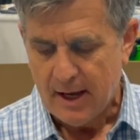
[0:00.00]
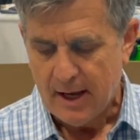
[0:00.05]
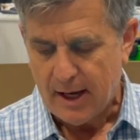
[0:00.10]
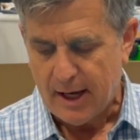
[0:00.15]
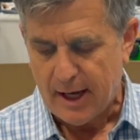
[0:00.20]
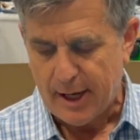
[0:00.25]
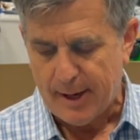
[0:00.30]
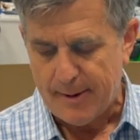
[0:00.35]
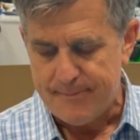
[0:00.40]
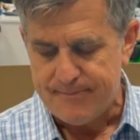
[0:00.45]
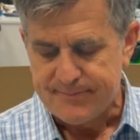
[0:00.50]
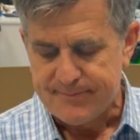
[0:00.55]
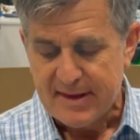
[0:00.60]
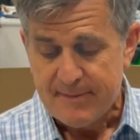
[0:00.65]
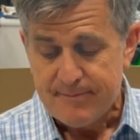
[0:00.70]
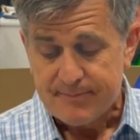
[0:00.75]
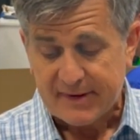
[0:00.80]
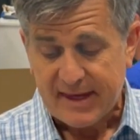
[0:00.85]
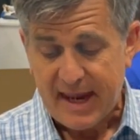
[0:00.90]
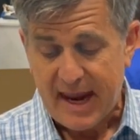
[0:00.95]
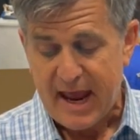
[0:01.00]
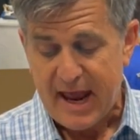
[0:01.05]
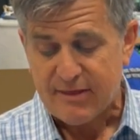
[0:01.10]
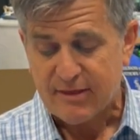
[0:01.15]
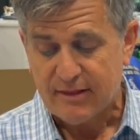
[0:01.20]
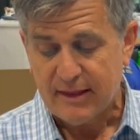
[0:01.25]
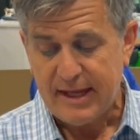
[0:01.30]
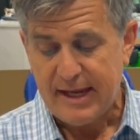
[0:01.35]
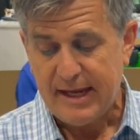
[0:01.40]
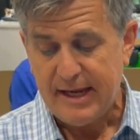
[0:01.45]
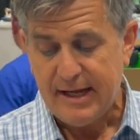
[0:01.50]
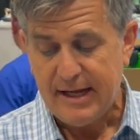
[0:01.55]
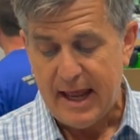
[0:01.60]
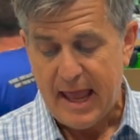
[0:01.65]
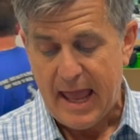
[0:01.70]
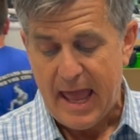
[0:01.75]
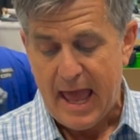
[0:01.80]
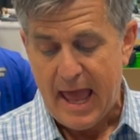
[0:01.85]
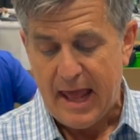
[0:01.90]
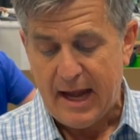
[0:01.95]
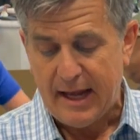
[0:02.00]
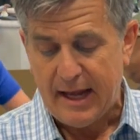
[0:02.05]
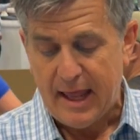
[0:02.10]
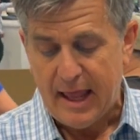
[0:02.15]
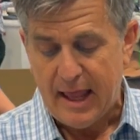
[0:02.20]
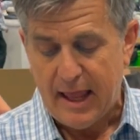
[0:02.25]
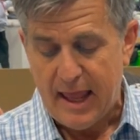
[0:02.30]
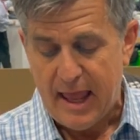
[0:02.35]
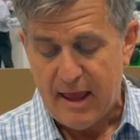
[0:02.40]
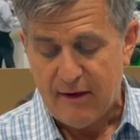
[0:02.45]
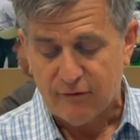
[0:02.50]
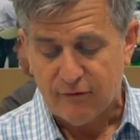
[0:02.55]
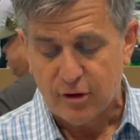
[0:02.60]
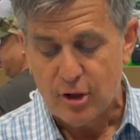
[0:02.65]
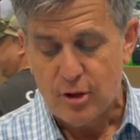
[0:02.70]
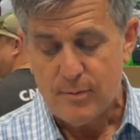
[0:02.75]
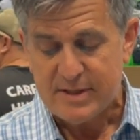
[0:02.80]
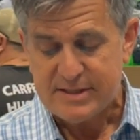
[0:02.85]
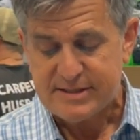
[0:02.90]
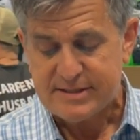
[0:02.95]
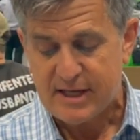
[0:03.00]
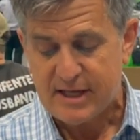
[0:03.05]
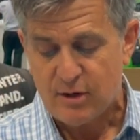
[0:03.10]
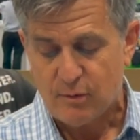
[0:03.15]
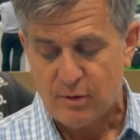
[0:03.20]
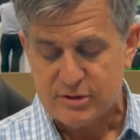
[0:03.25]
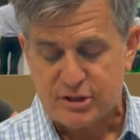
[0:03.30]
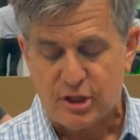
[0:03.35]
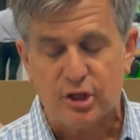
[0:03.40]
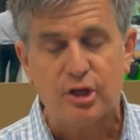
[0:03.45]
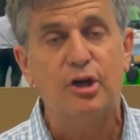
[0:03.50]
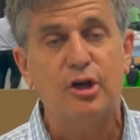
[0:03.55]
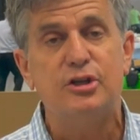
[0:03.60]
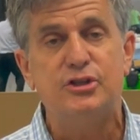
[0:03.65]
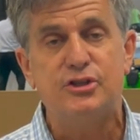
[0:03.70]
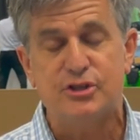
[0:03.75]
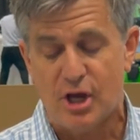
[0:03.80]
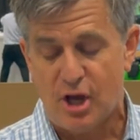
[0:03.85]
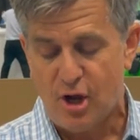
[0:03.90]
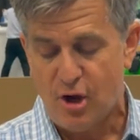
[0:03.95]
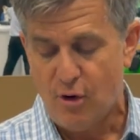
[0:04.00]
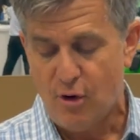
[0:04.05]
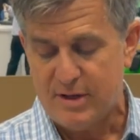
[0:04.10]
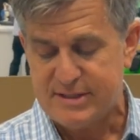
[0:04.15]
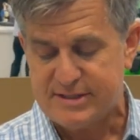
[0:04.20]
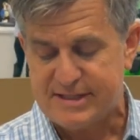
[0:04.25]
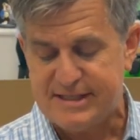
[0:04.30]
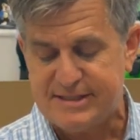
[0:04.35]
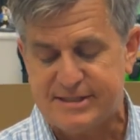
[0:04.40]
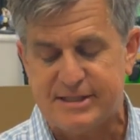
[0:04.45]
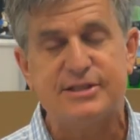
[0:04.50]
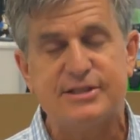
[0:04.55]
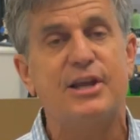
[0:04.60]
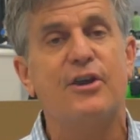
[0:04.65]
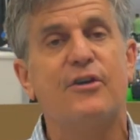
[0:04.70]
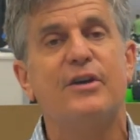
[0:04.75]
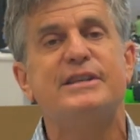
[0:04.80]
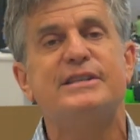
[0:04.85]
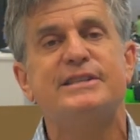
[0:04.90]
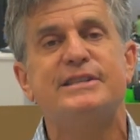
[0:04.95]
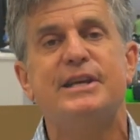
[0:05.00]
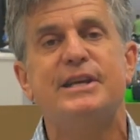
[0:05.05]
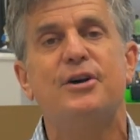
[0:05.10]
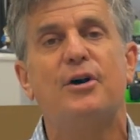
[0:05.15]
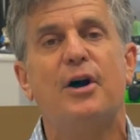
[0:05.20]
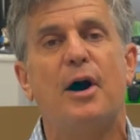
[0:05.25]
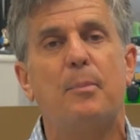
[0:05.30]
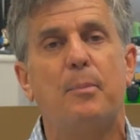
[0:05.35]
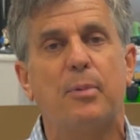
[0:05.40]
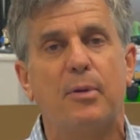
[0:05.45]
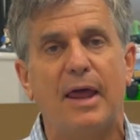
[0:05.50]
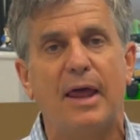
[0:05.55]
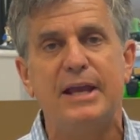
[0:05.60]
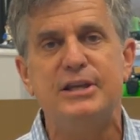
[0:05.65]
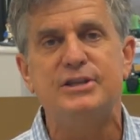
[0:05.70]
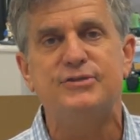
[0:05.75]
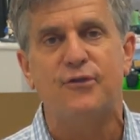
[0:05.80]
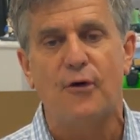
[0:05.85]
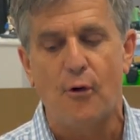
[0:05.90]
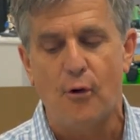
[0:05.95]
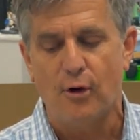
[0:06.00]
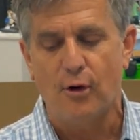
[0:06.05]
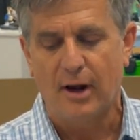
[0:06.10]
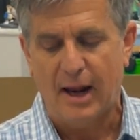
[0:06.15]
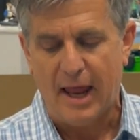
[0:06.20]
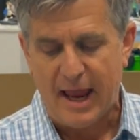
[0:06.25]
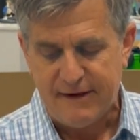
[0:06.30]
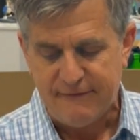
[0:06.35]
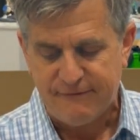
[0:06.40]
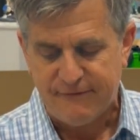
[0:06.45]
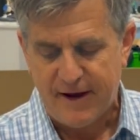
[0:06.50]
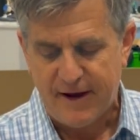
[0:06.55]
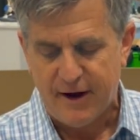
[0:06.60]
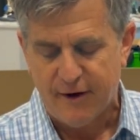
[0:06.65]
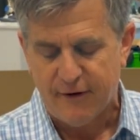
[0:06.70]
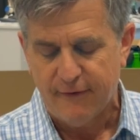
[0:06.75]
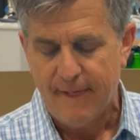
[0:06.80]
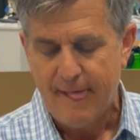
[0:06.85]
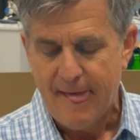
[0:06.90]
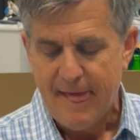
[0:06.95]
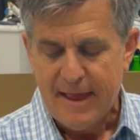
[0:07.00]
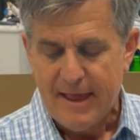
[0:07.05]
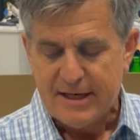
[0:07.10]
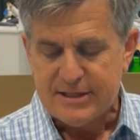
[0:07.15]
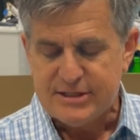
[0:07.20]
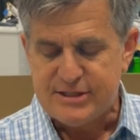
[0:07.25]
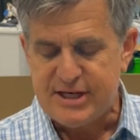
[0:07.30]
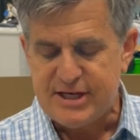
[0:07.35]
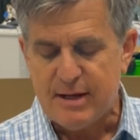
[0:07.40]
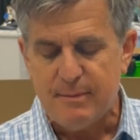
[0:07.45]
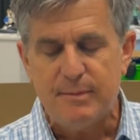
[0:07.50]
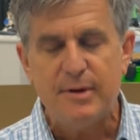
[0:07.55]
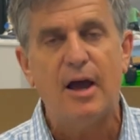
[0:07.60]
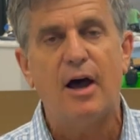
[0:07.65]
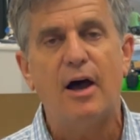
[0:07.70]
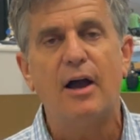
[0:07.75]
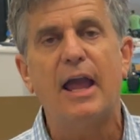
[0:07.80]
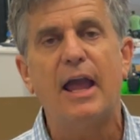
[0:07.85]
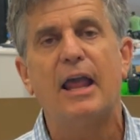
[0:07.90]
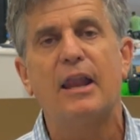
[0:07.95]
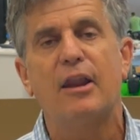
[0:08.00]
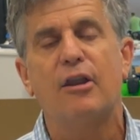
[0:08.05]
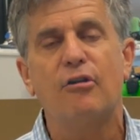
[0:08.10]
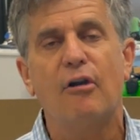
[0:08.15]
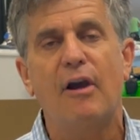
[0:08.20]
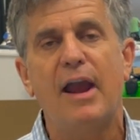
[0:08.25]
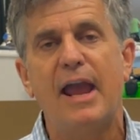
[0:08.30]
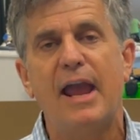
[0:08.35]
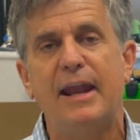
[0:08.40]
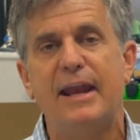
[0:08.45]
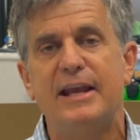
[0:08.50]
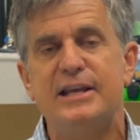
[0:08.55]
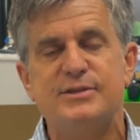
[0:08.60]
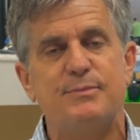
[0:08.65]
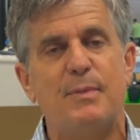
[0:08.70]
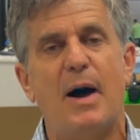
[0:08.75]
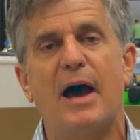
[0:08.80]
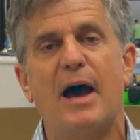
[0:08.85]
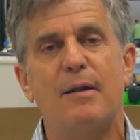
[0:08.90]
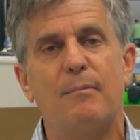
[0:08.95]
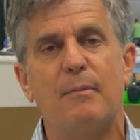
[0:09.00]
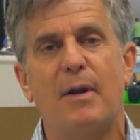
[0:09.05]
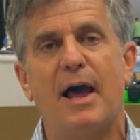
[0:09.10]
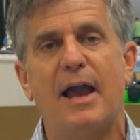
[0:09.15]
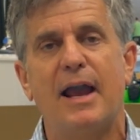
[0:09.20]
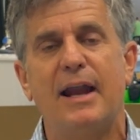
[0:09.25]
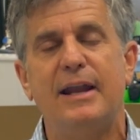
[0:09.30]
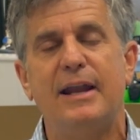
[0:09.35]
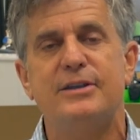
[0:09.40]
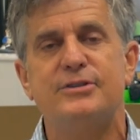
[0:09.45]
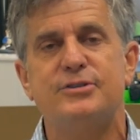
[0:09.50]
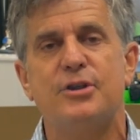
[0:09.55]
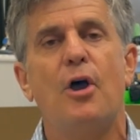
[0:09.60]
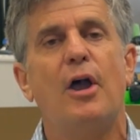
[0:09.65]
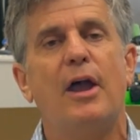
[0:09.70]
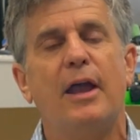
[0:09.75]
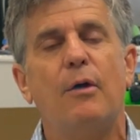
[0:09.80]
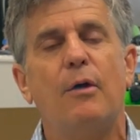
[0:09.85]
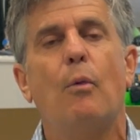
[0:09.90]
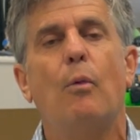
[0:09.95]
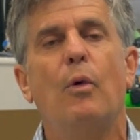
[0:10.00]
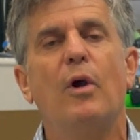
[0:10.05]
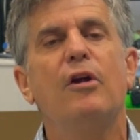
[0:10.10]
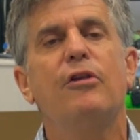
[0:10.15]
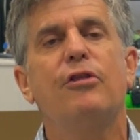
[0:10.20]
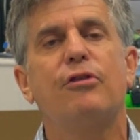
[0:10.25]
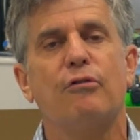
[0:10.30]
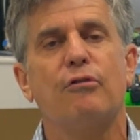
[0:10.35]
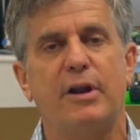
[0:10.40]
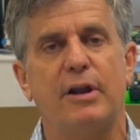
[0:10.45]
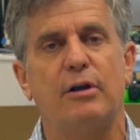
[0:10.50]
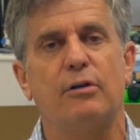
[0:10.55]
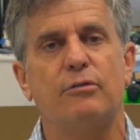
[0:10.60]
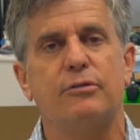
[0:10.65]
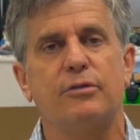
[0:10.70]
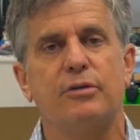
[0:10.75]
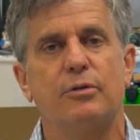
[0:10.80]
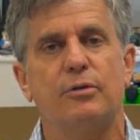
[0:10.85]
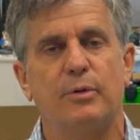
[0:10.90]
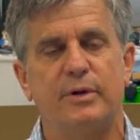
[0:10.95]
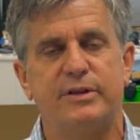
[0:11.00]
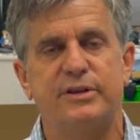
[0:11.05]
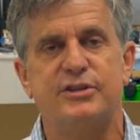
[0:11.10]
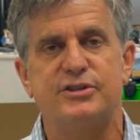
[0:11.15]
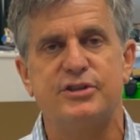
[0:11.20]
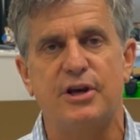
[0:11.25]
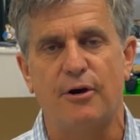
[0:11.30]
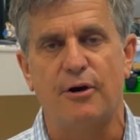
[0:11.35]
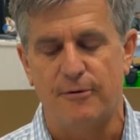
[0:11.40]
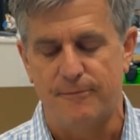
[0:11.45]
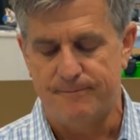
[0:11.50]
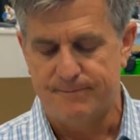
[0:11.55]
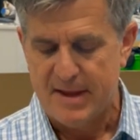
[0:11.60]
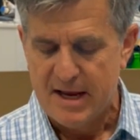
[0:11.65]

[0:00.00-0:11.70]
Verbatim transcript: Um, Kathleen at Evluma said it was a good show, and she says there is still a place for LightFair. Jim Young at Legrand, his bottom line is we're thrilled with the show.